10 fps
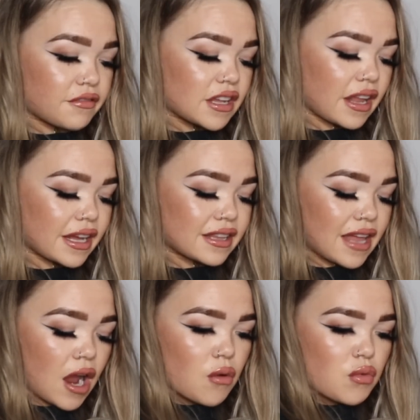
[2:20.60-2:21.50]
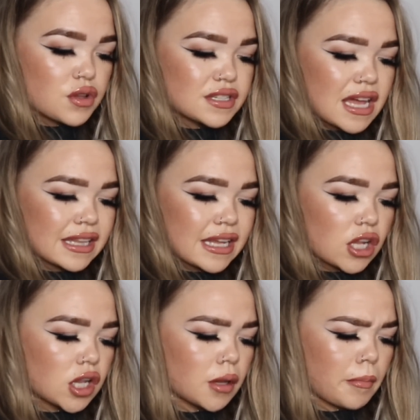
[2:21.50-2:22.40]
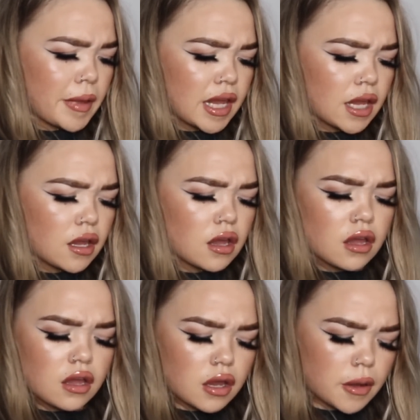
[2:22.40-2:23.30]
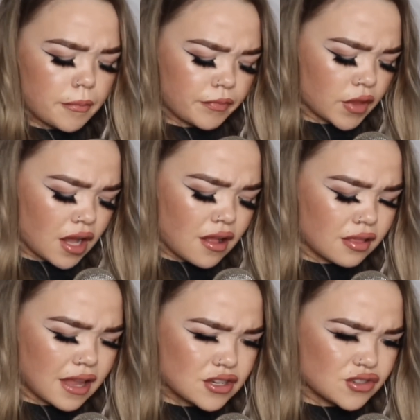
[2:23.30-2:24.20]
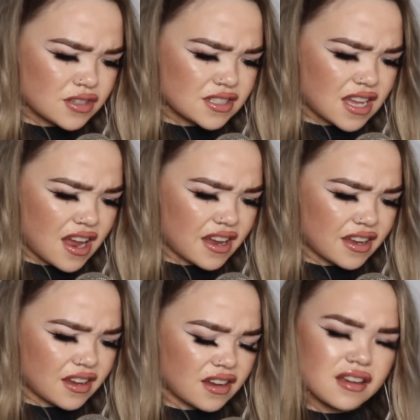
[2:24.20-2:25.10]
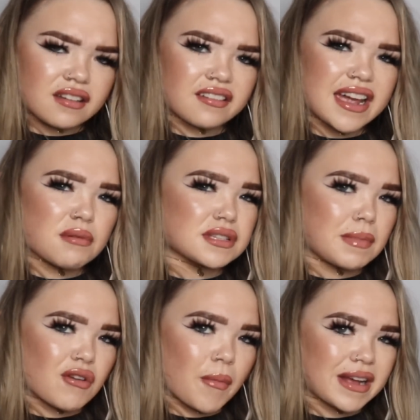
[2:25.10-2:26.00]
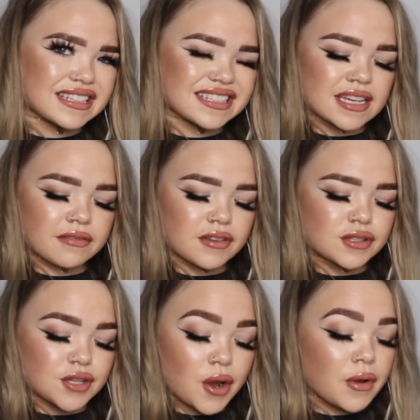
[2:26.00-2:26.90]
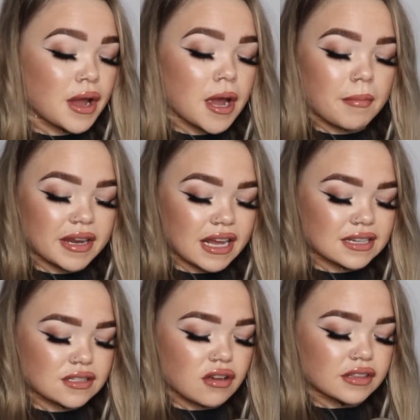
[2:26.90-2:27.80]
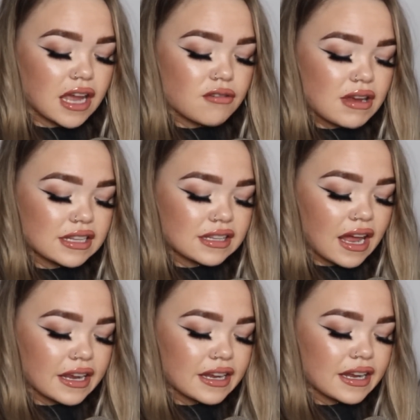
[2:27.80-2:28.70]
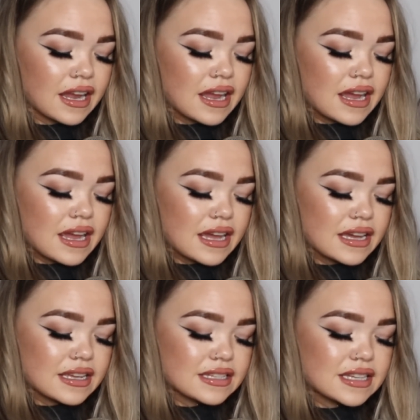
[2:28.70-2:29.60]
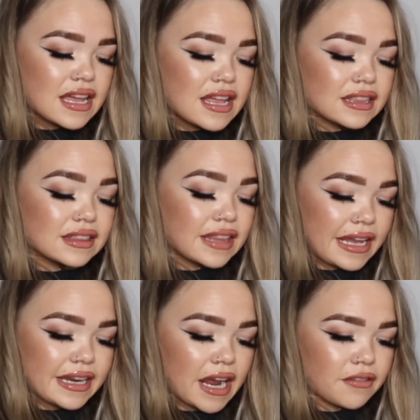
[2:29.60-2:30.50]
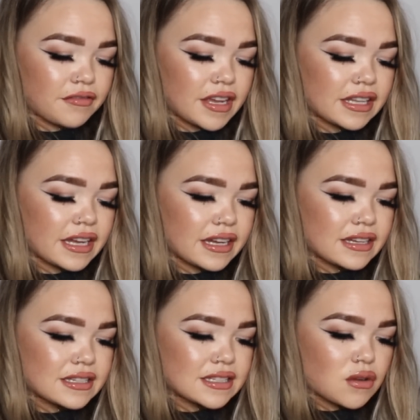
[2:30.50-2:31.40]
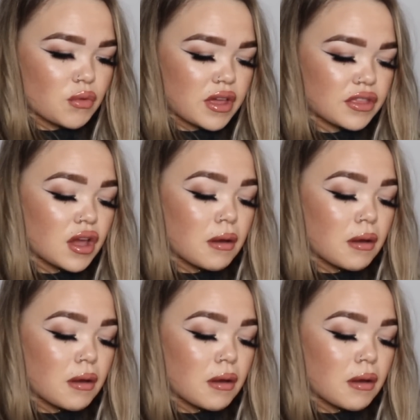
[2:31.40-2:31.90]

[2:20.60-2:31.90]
feel like that was a little bit, let's just say, it was a bit repetitive. So, my next song that I really like is Late Night Feelings with